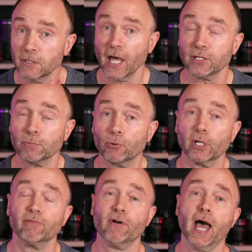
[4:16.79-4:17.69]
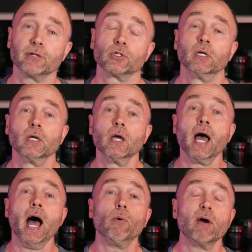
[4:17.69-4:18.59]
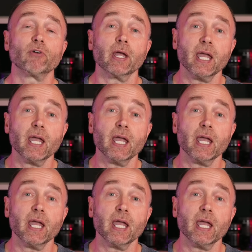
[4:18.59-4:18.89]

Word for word: That's pretty fast. However,